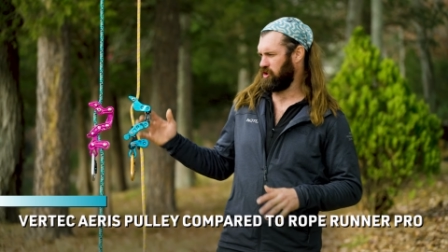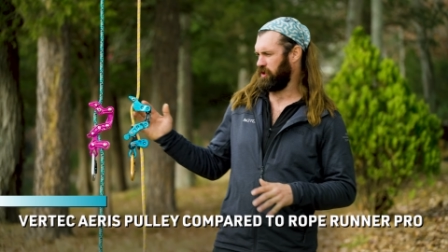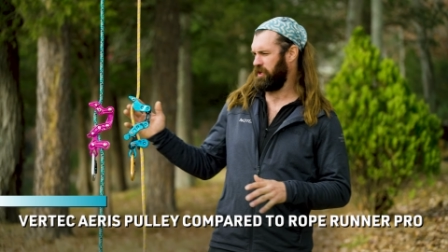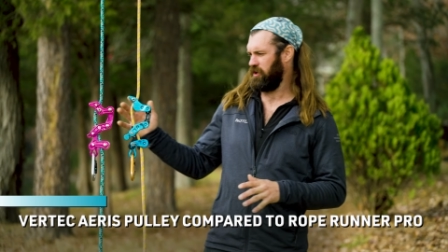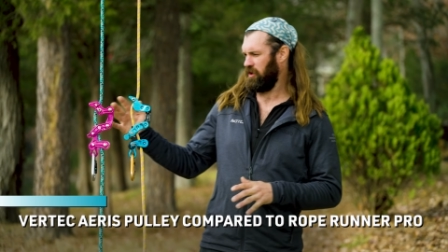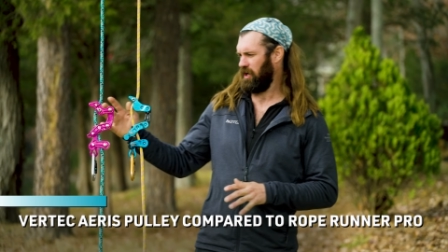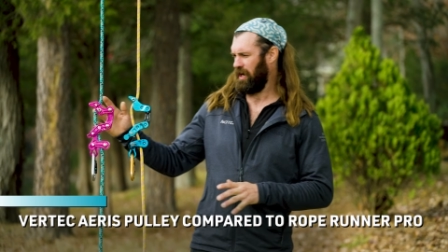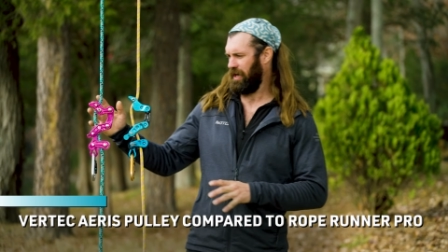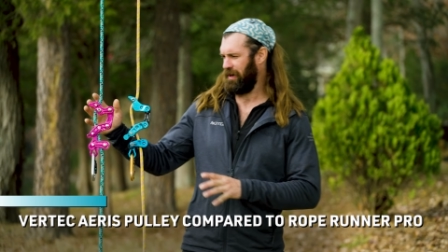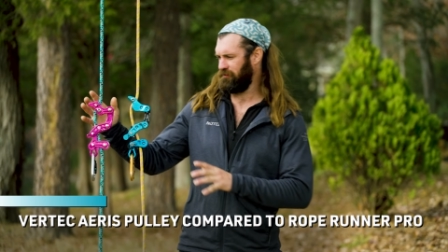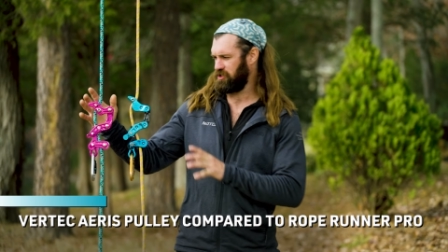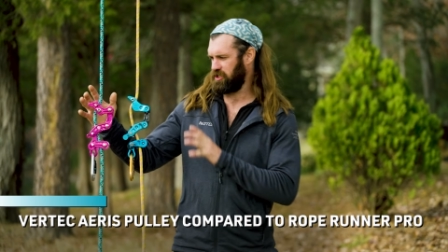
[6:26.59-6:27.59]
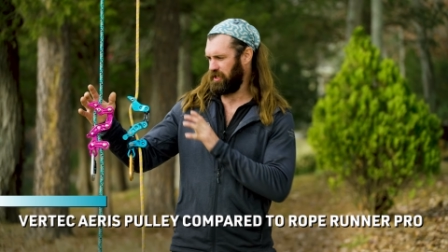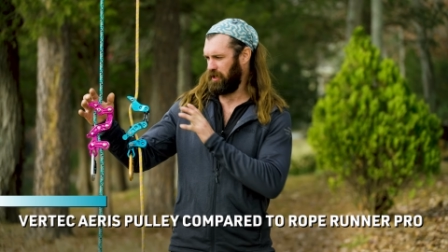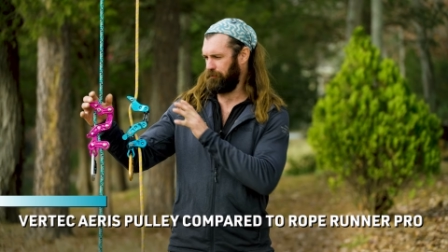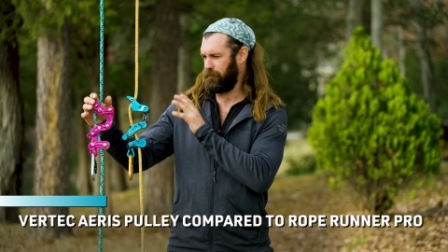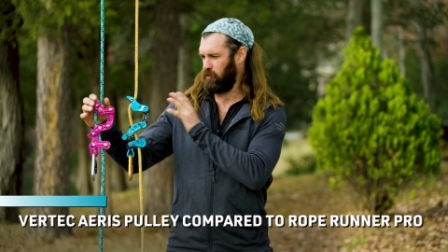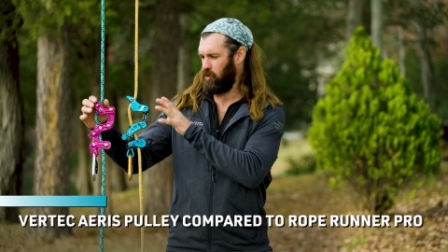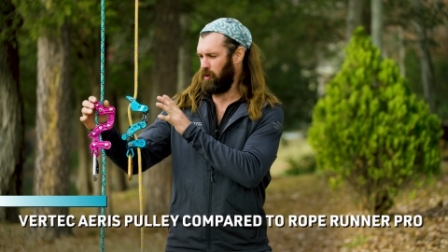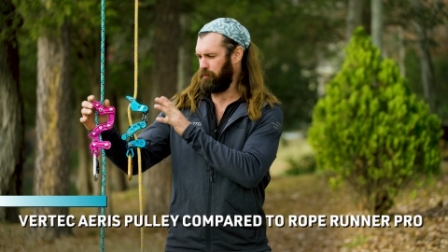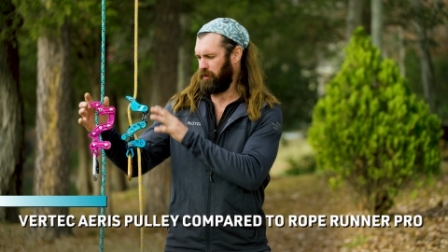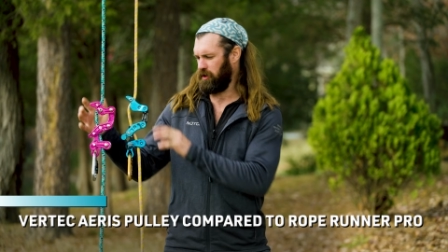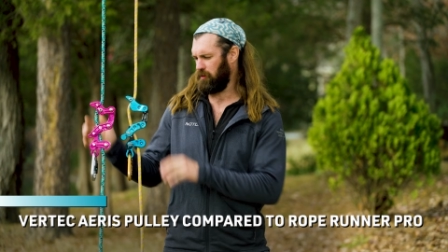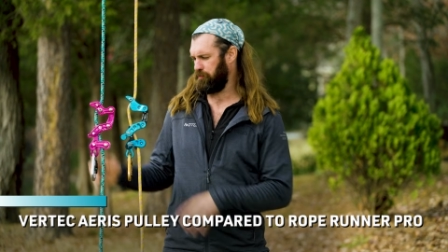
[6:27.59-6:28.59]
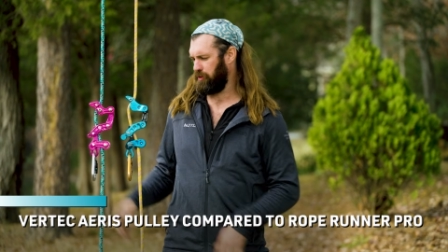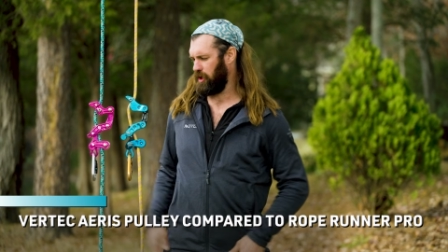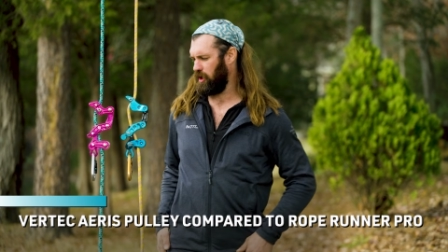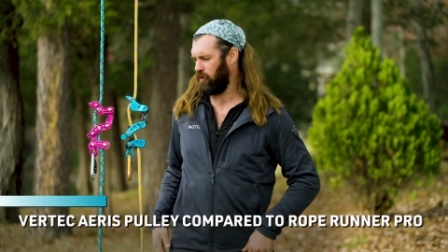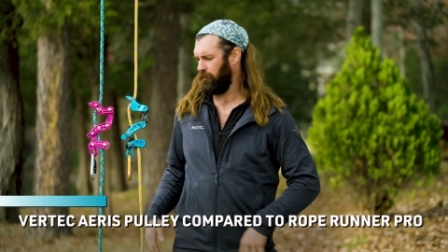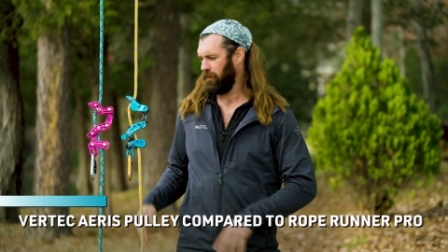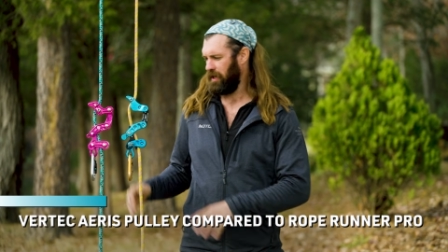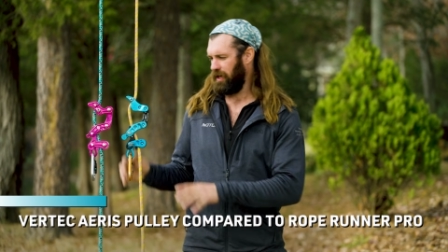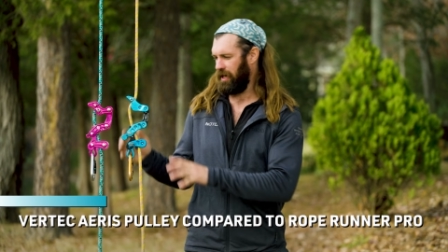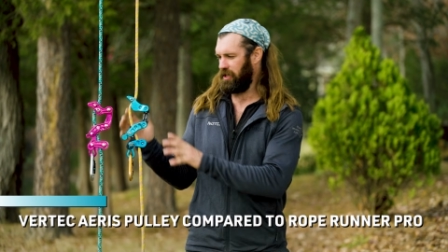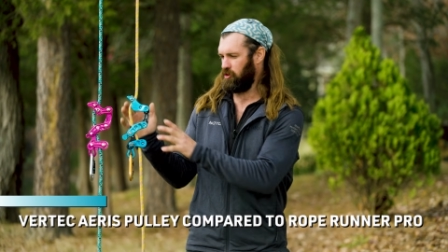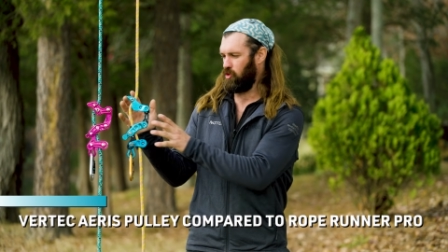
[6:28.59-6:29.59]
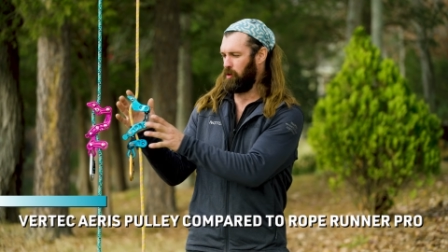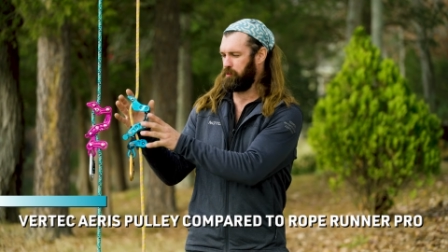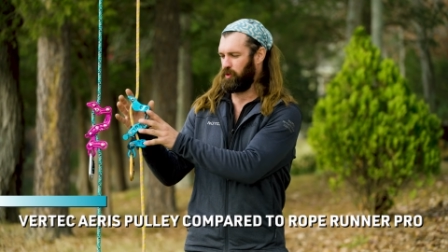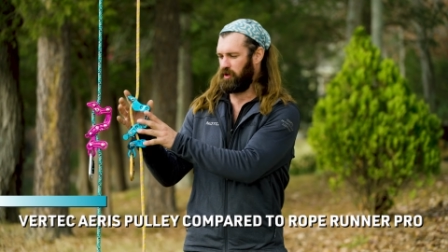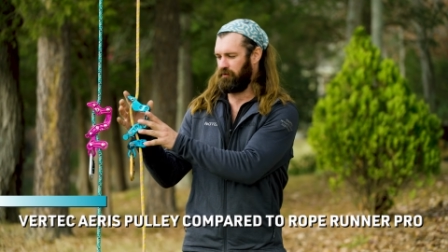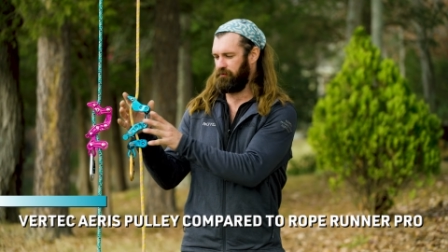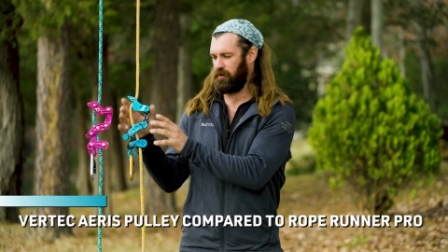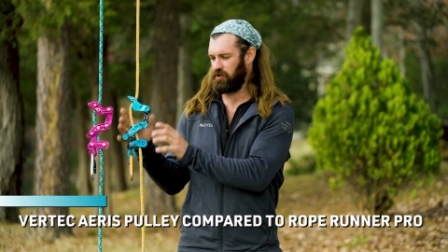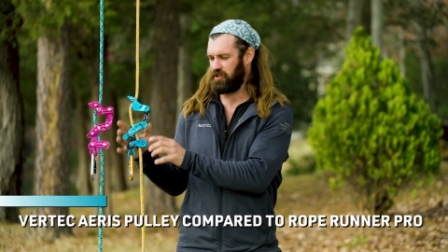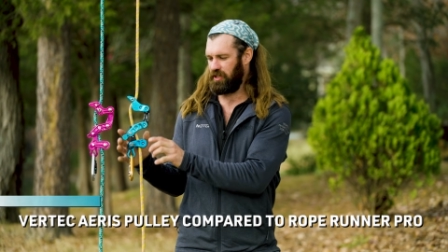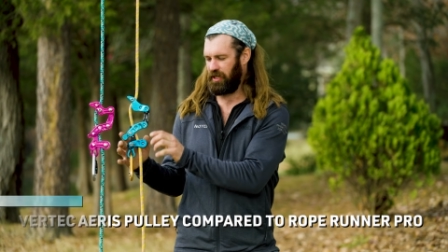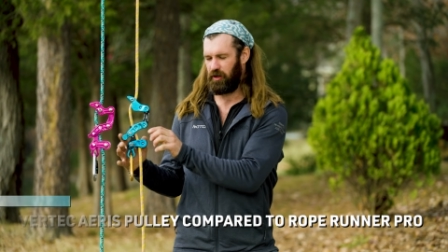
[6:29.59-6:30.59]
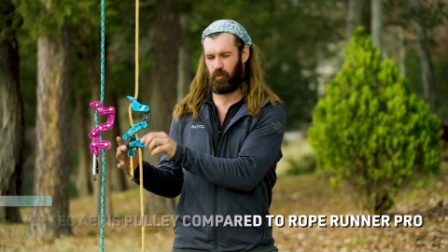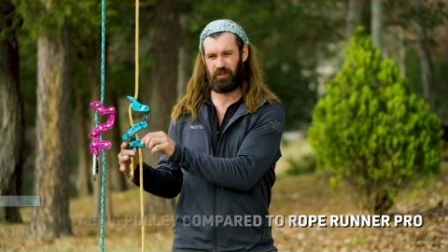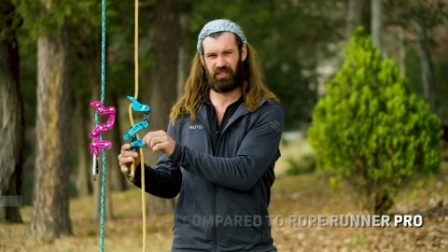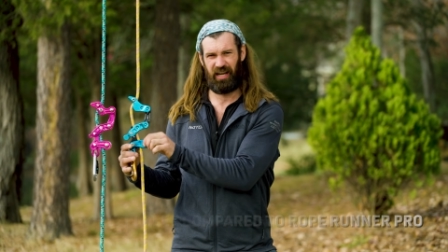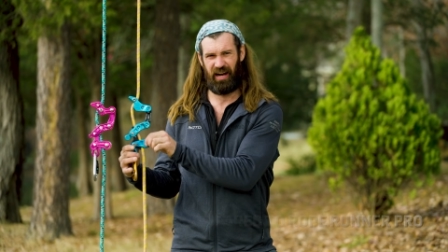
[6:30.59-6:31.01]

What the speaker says: here I have set up the Rope Runner Pro and the Rope Runner Vertec with the